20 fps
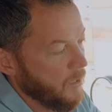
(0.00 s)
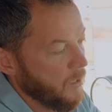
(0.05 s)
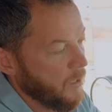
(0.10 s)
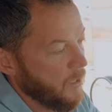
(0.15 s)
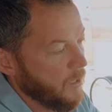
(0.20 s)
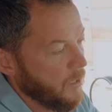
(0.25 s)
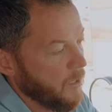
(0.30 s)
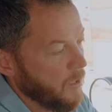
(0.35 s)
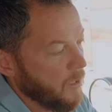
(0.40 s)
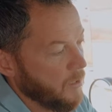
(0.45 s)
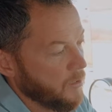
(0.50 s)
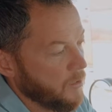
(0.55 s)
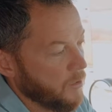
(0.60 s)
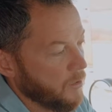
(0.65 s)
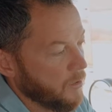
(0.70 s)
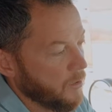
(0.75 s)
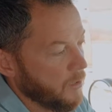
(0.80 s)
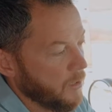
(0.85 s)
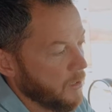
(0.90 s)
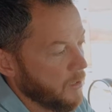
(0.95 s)
and
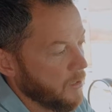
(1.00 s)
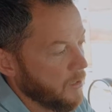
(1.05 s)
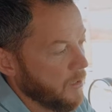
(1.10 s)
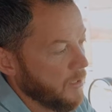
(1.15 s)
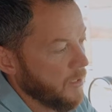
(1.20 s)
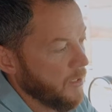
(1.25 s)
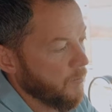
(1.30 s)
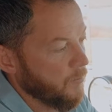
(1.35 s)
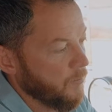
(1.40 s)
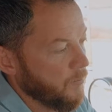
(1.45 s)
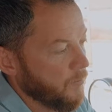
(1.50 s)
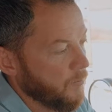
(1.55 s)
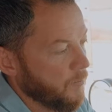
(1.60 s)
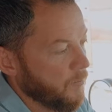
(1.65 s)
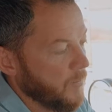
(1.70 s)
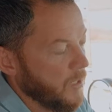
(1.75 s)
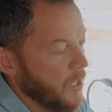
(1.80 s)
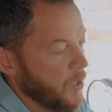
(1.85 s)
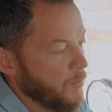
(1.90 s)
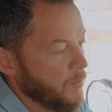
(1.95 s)
you're going to climb
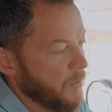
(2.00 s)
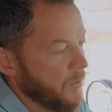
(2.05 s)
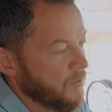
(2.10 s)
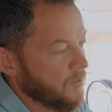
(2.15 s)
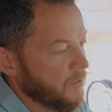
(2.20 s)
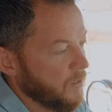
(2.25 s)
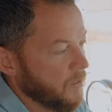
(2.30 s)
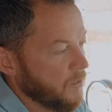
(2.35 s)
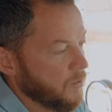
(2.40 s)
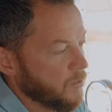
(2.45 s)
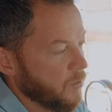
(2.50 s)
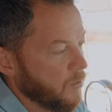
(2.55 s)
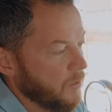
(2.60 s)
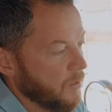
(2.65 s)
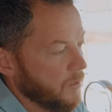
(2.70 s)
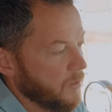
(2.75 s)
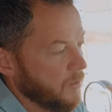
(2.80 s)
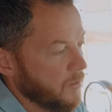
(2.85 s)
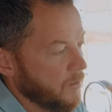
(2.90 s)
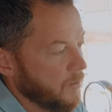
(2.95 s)
up into the
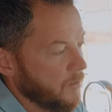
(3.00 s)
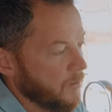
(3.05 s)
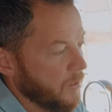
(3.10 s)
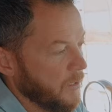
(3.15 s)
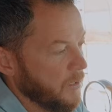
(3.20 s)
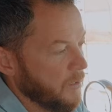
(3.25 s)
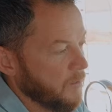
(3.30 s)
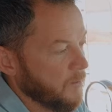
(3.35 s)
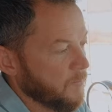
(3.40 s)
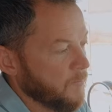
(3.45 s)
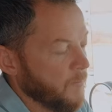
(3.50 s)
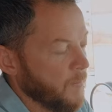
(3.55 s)
torque, right?